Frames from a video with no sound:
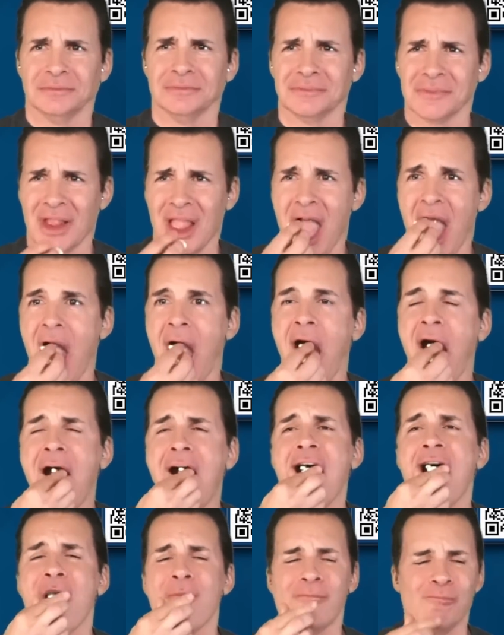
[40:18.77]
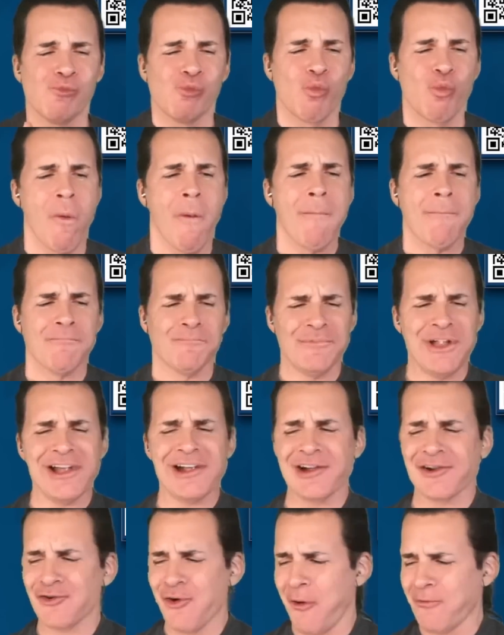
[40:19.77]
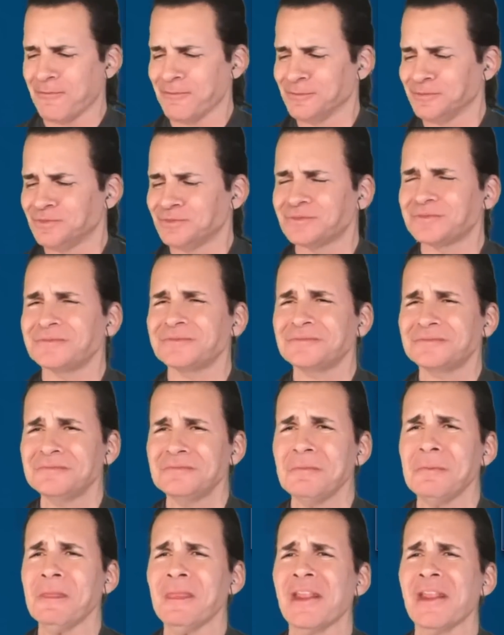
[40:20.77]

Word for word: You know, they have uh, a thing called disinformation.